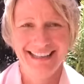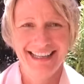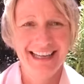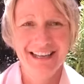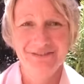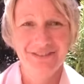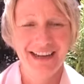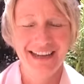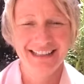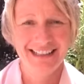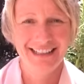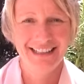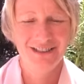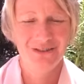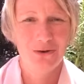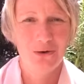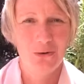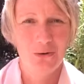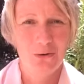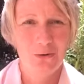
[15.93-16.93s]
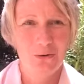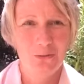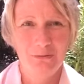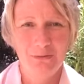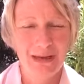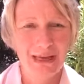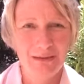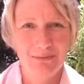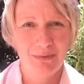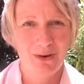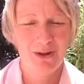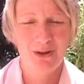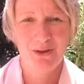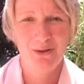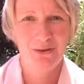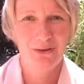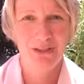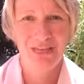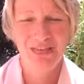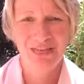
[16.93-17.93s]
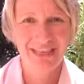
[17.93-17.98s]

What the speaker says: events or people or